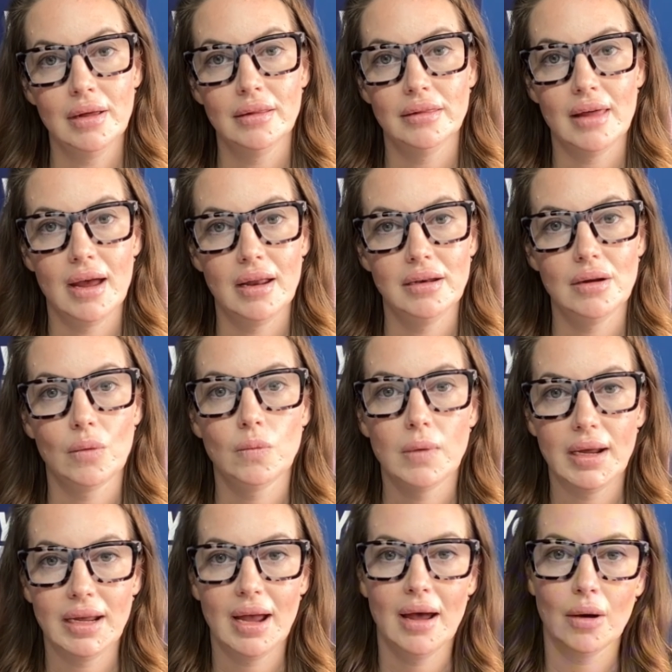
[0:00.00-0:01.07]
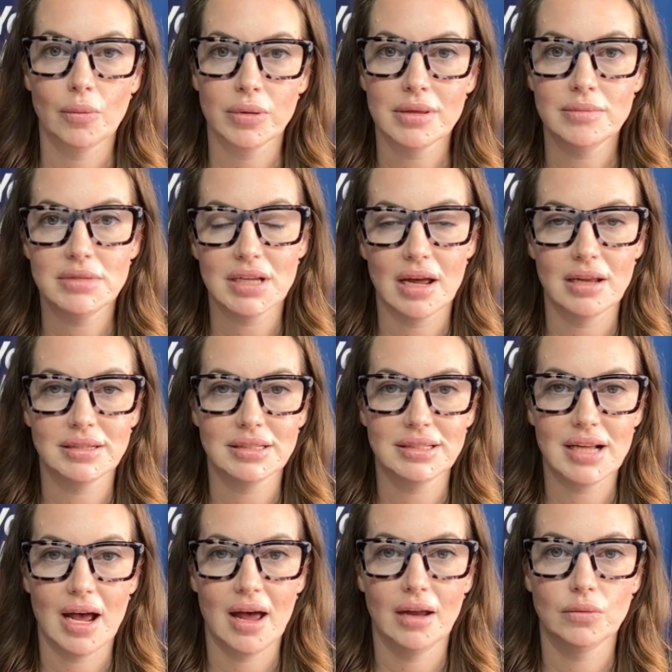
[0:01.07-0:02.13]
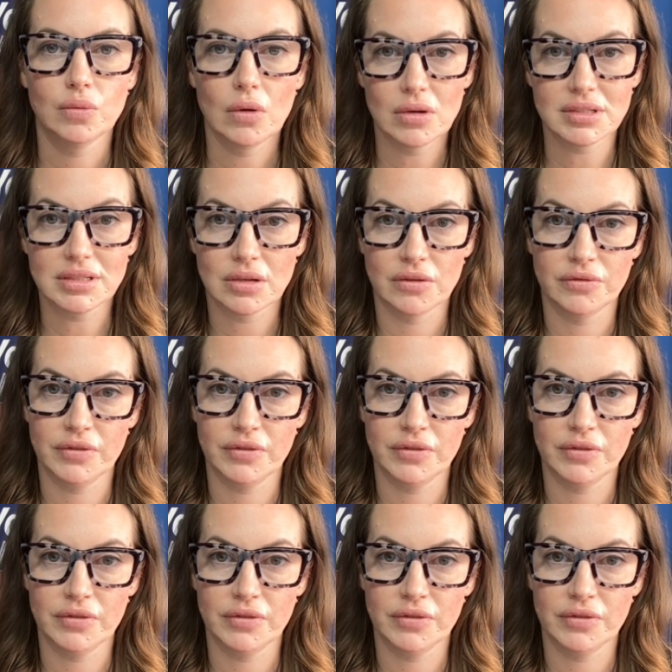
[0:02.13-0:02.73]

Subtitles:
then we help them to understand what sort of